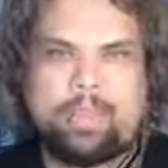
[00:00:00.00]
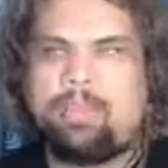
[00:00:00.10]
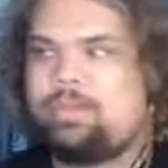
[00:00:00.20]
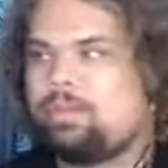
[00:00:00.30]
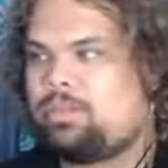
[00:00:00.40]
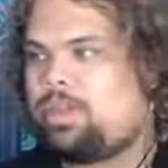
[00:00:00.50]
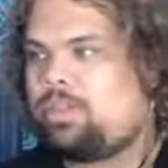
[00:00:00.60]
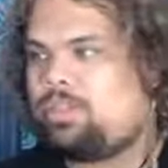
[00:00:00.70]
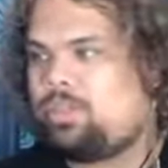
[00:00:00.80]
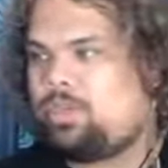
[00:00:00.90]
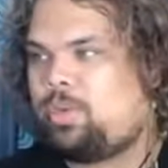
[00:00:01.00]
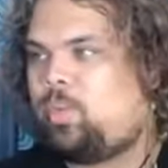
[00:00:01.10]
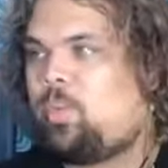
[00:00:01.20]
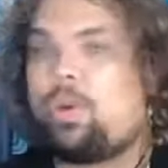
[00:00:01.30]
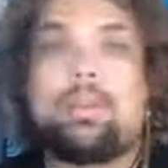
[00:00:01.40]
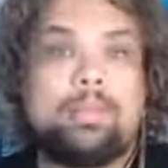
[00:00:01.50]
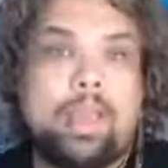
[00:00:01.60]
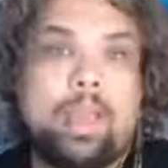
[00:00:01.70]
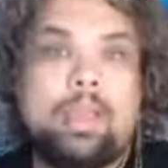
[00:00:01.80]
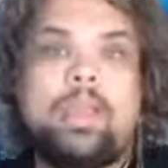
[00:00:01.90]
You start to work
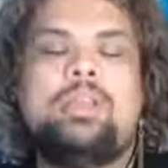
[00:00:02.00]
that.